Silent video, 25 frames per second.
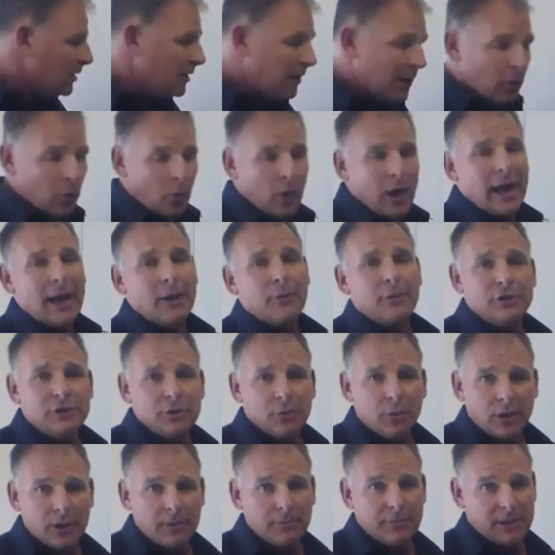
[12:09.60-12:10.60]
Now, why would you
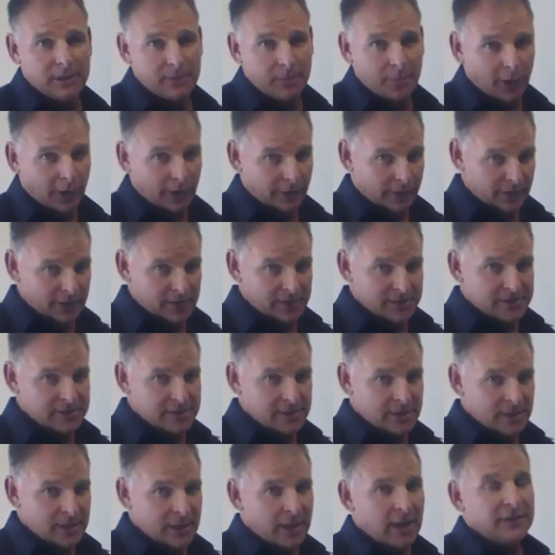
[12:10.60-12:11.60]
want to be a part of this?
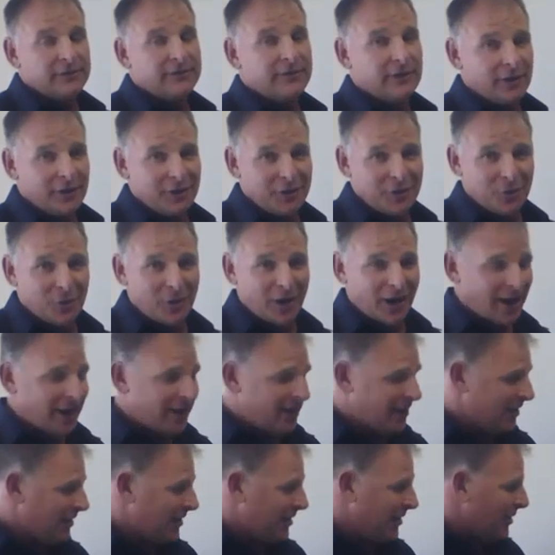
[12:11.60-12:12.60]
I'll tell you why.
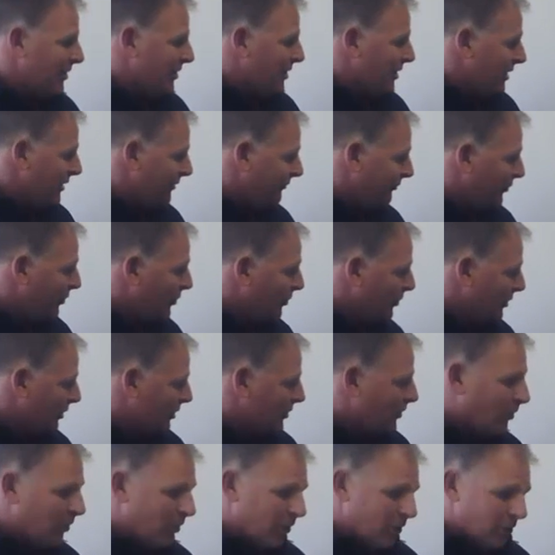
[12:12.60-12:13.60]
If your
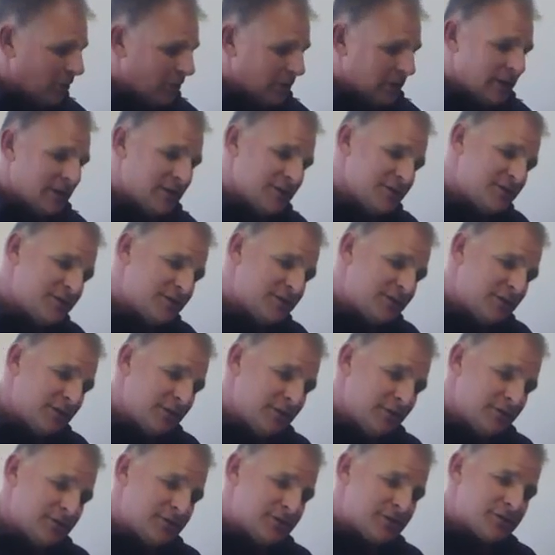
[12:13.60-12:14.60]
goal is
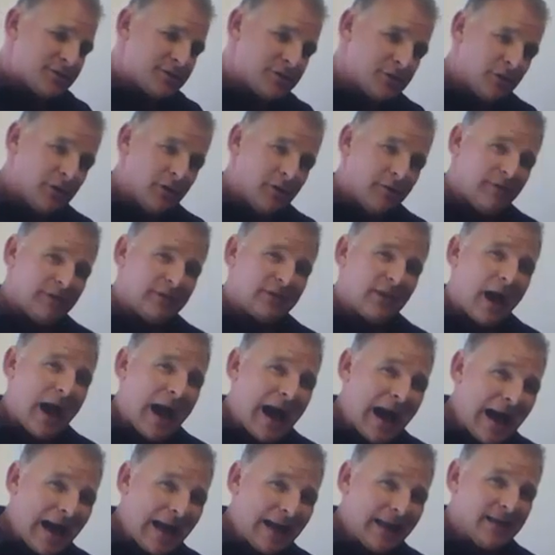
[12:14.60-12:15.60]
to serve at the
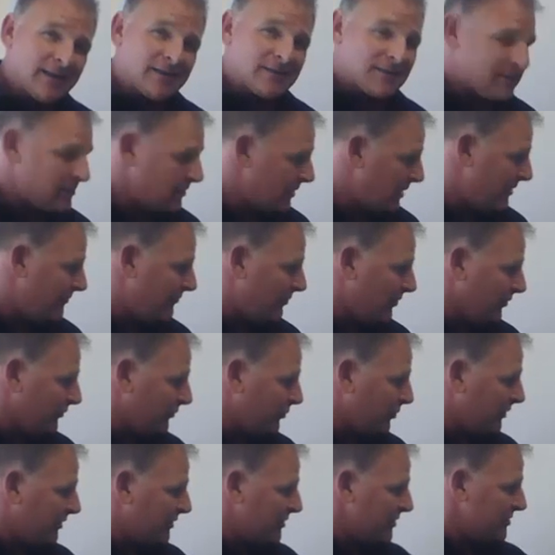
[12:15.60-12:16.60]
highest levels,
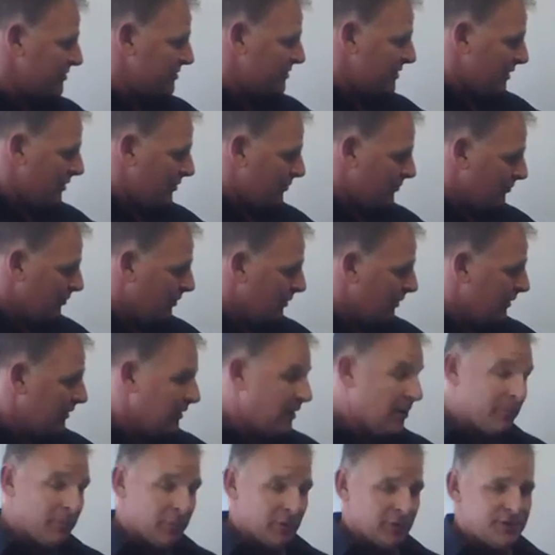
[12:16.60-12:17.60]
which is really
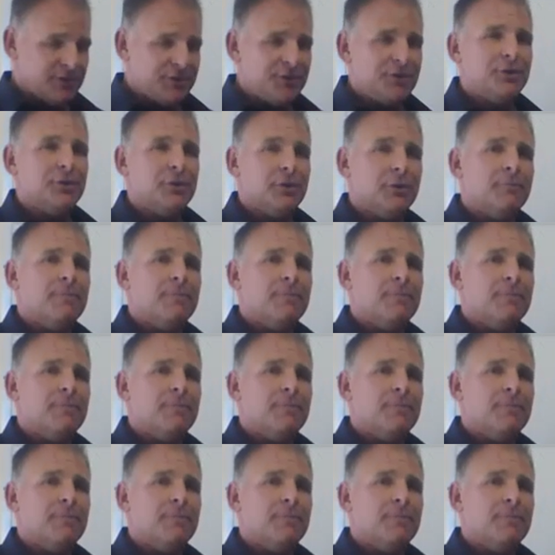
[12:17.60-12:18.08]
number 2,